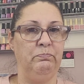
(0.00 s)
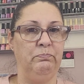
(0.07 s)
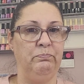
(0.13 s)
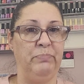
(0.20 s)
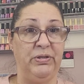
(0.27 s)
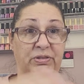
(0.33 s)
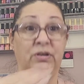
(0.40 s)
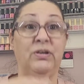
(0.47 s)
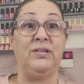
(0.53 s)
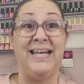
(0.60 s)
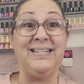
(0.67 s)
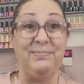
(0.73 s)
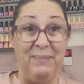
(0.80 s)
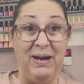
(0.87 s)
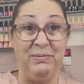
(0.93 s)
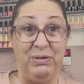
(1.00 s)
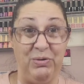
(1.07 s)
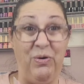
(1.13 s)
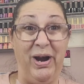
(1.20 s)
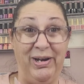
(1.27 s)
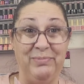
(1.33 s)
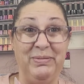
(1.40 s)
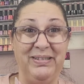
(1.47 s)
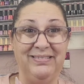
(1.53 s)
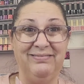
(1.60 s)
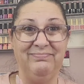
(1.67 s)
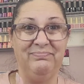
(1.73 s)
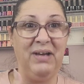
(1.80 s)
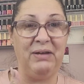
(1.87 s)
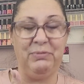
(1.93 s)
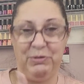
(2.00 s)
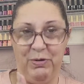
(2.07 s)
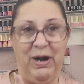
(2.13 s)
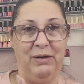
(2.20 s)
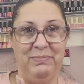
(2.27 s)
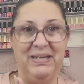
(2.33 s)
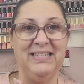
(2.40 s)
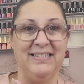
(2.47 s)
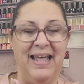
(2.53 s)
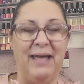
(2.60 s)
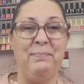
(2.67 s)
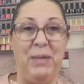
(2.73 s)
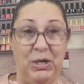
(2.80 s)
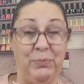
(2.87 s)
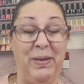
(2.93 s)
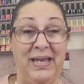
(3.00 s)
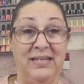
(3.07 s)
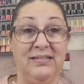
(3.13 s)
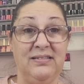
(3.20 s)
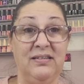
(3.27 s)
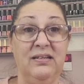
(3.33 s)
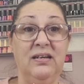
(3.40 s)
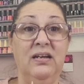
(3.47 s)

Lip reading: But that's my requirement. My requirement is that metal base.